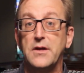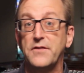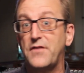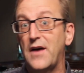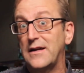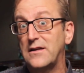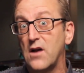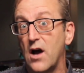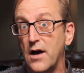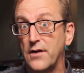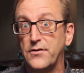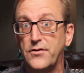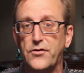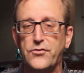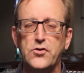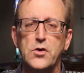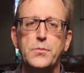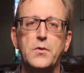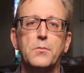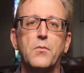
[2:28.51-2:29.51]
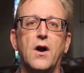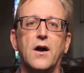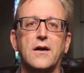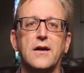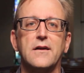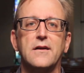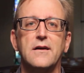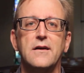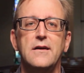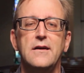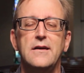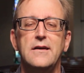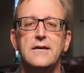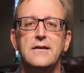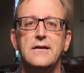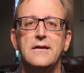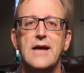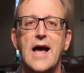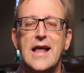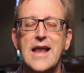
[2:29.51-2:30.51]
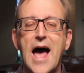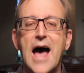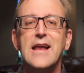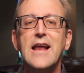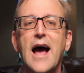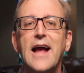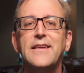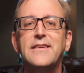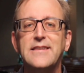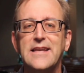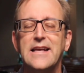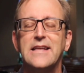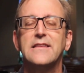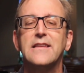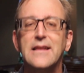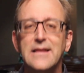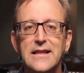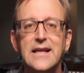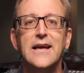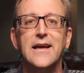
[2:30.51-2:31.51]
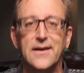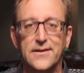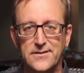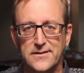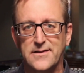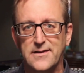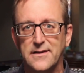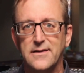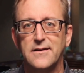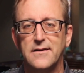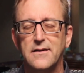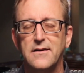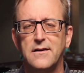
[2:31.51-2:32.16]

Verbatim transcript: me if I'd gone to the supermarket. And had I seen the list?